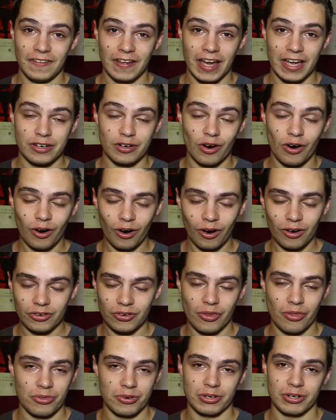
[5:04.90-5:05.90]
At all
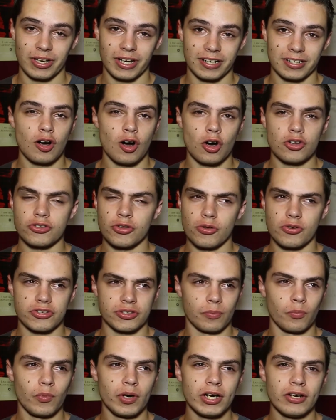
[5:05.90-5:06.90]
in the third act. Also, there's
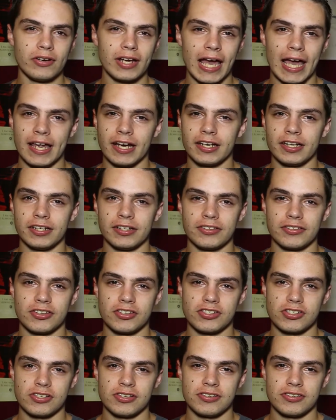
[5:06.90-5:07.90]
some weird editing
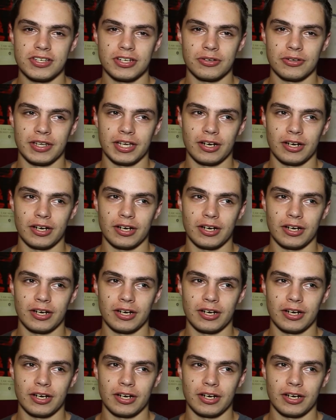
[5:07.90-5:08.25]
decisions here and